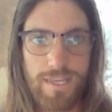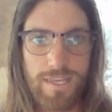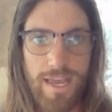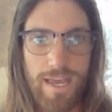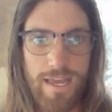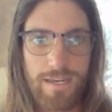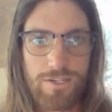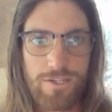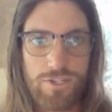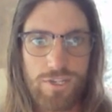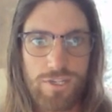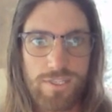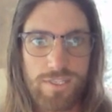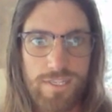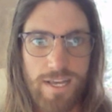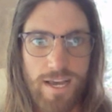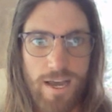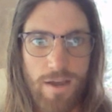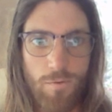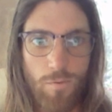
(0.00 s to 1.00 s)
Again,
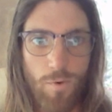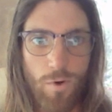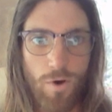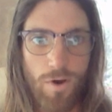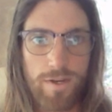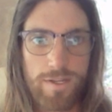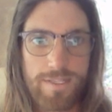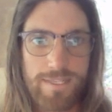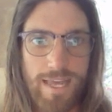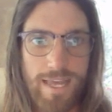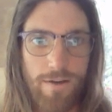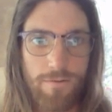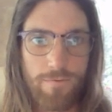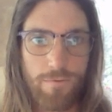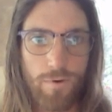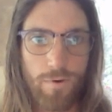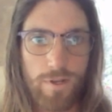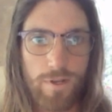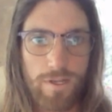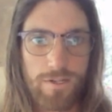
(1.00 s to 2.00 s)
GCI 1 is
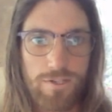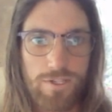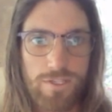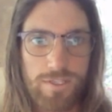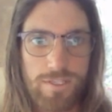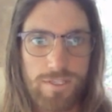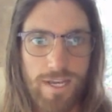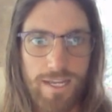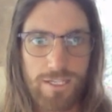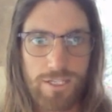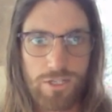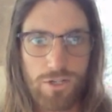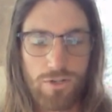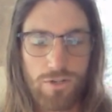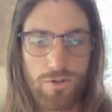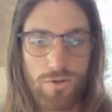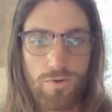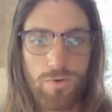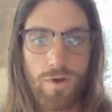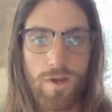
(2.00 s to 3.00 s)
California, GCI
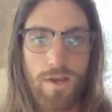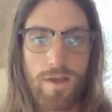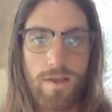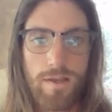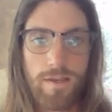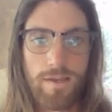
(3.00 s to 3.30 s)
2